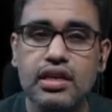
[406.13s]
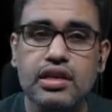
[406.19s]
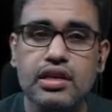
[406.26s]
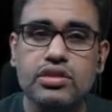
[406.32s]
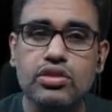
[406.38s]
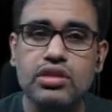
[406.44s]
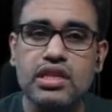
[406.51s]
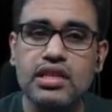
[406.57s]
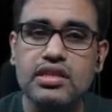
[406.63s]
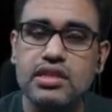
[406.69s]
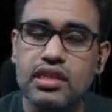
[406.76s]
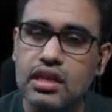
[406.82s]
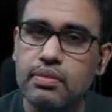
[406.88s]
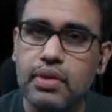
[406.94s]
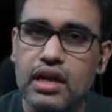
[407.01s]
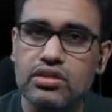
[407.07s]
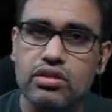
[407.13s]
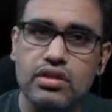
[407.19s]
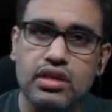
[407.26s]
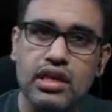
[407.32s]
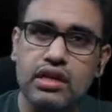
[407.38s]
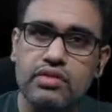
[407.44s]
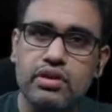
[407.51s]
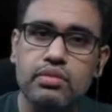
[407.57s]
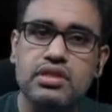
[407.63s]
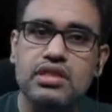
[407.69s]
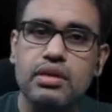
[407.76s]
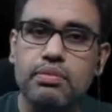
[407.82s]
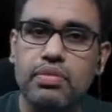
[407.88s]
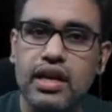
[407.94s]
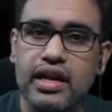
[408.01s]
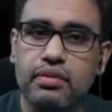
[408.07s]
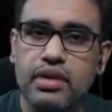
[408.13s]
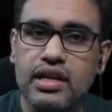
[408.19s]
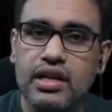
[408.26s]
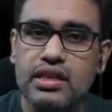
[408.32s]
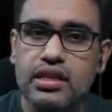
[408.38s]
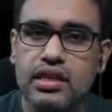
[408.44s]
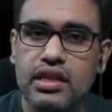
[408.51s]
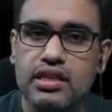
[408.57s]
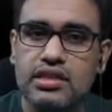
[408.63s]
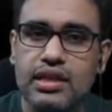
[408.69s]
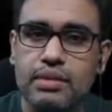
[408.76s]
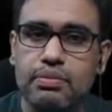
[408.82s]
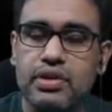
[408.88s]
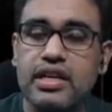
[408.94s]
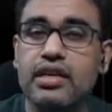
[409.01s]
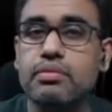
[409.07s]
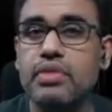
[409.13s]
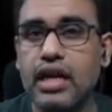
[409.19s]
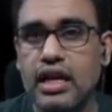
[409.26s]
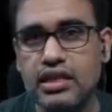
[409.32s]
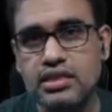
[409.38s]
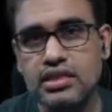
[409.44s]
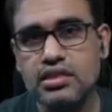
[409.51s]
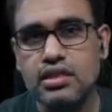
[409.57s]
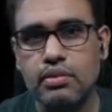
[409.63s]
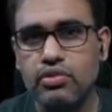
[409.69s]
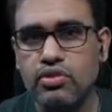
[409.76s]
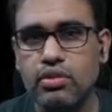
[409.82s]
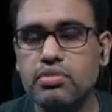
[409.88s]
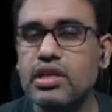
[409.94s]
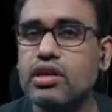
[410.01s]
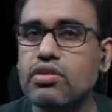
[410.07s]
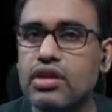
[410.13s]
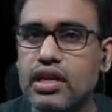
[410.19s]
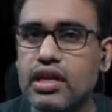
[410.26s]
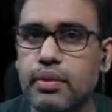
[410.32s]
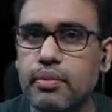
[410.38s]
So these three parts of the gut will be supplied by three separate branches coming from the aorta.